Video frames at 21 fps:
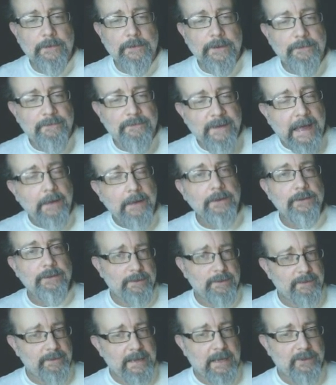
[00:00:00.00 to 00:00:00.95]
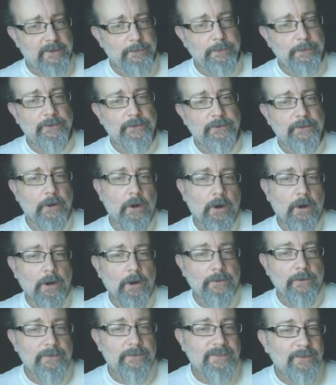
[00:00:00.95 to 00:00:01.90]
values of the attributes
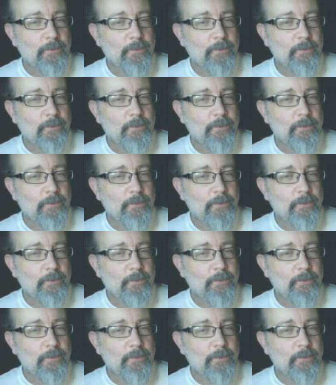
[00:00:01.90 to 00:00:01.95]
are